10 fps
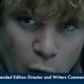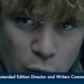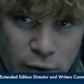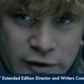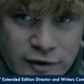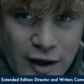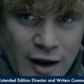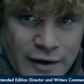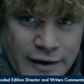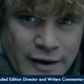story
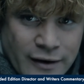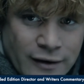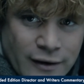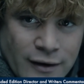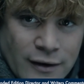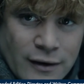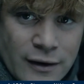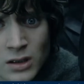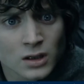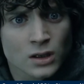towards some kind of
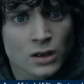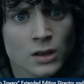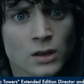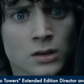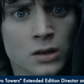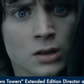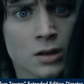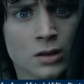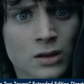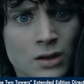climax
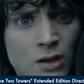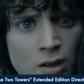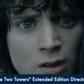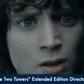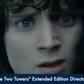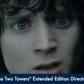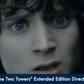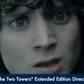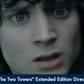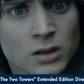for all those
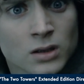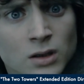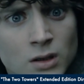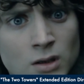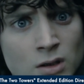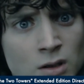people that sort